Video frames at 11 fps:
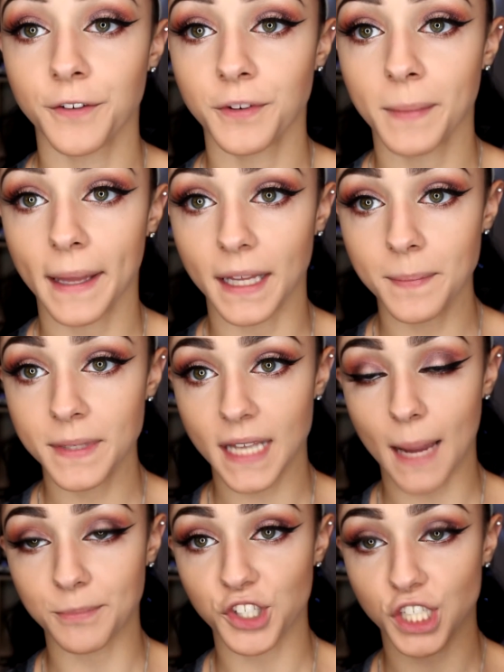for my lips,
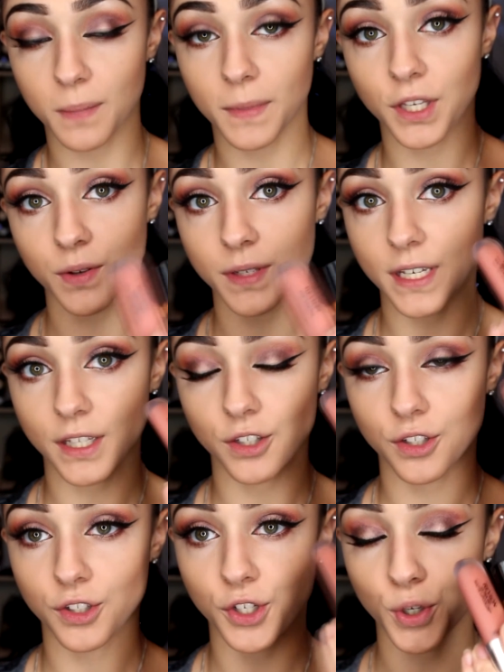I'm just going to be
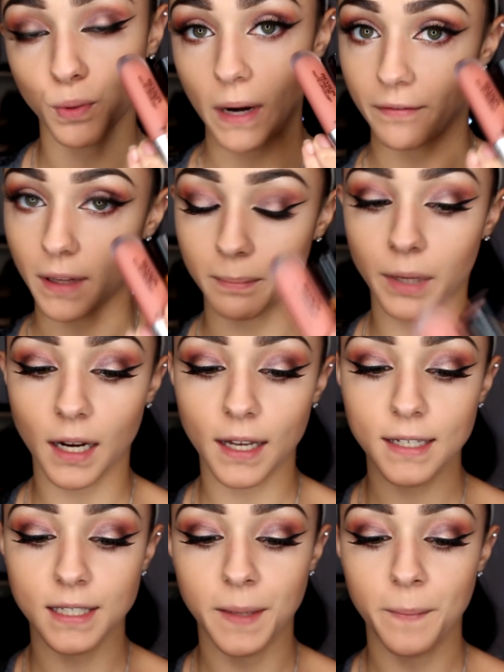using two Revlon
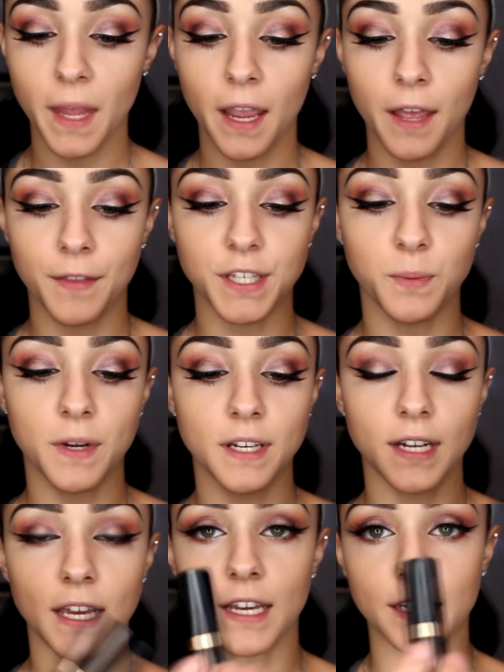products. This
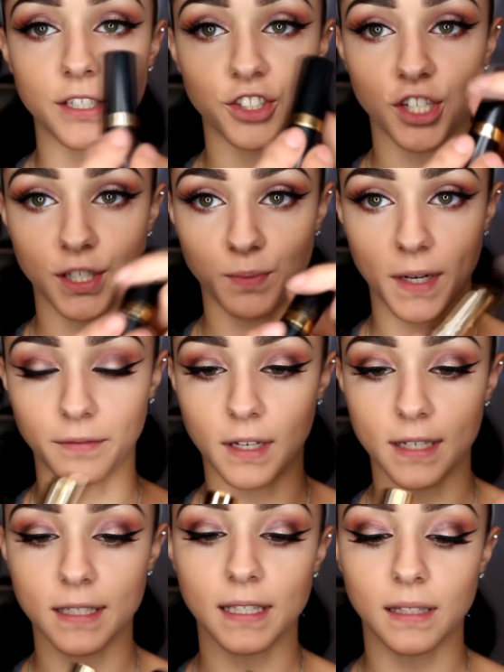one is just
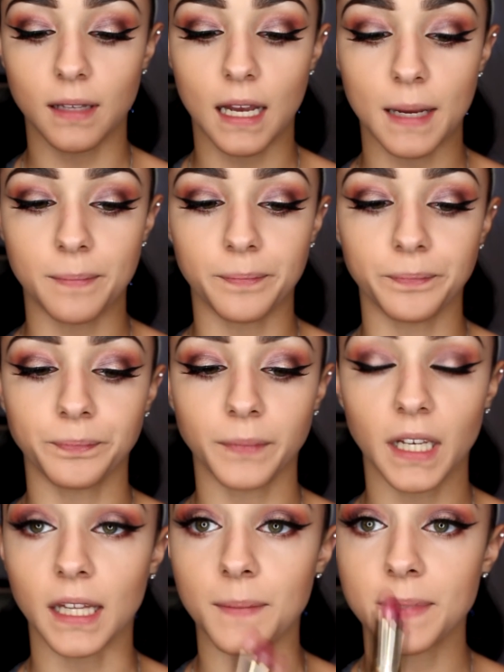Revlon's
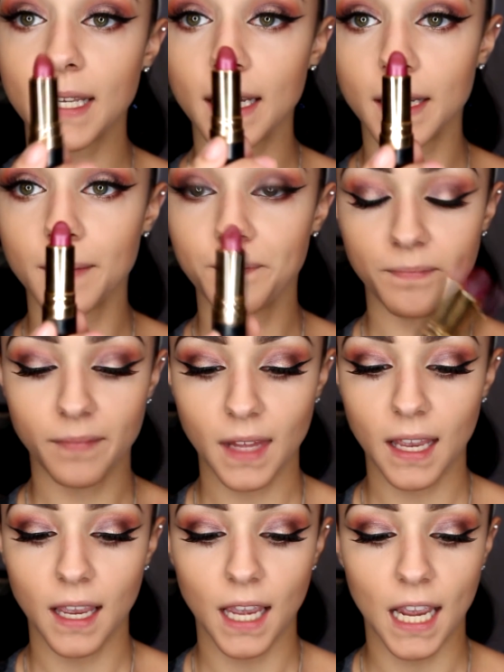lipstick,
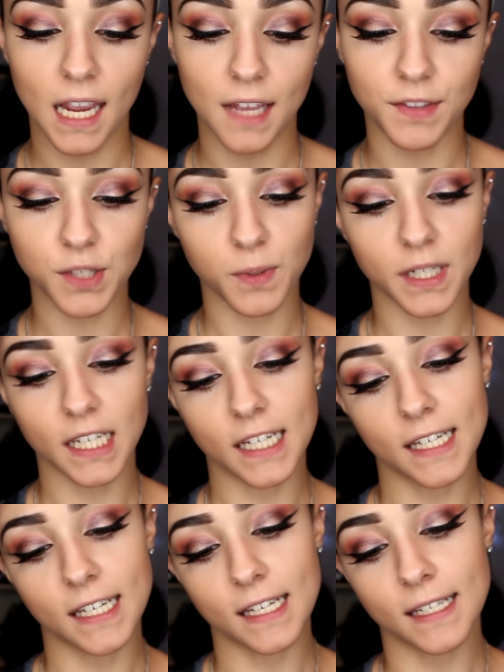and this one
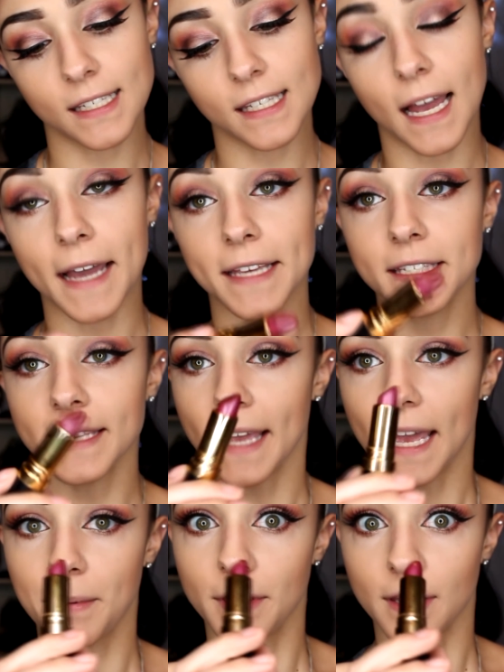is Ice
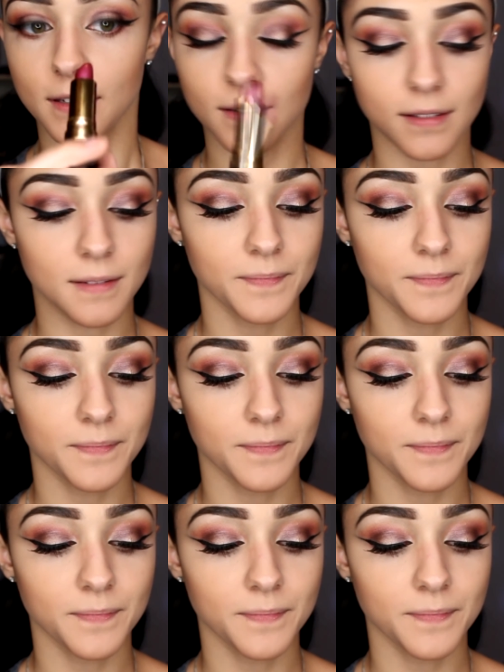Amethyst.